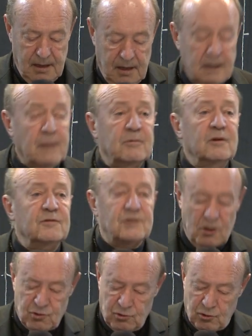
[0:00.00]
A number of
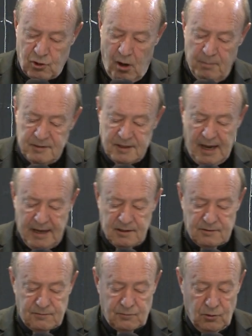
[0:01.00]
social
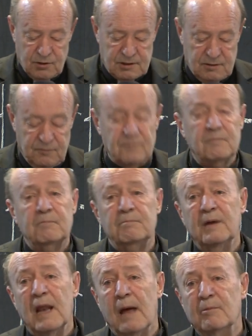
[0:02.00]
commentators, of course, have
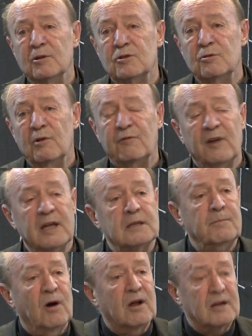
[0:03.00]
been able to reflect
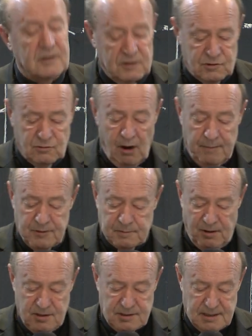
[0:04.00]
upon and describe this
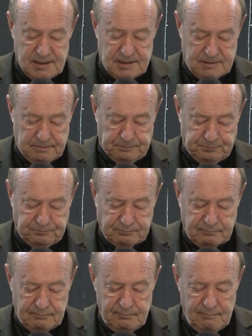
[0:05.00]
process.
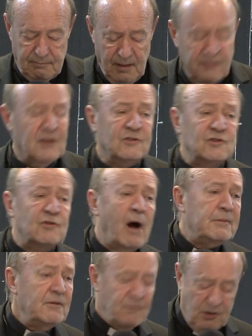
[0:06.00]
And they're
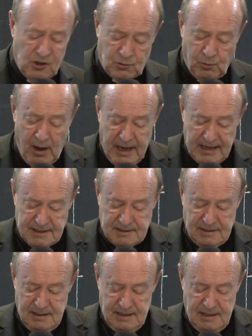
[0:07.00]
described in various
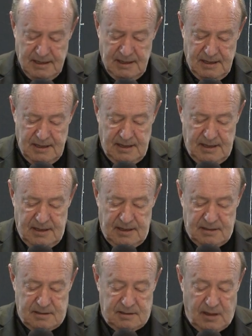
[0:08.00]
ways.
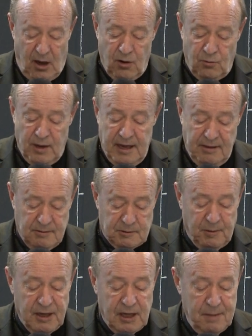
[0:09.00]
So we hear them
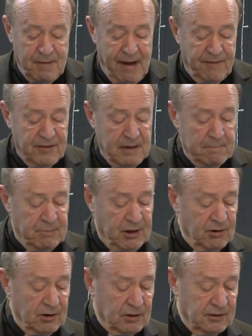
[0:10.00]
speaking about the
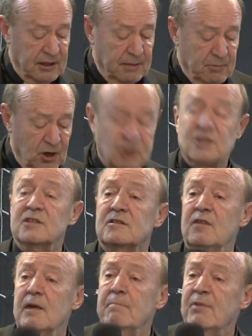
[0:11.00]
emergence
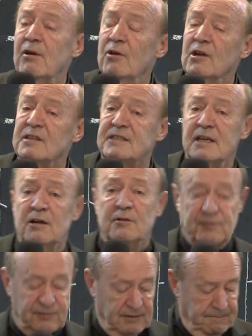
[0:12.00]
of the imperial
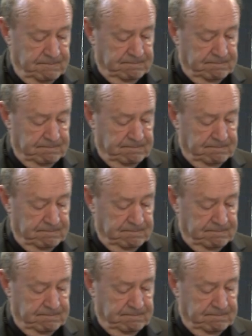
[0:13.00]
self,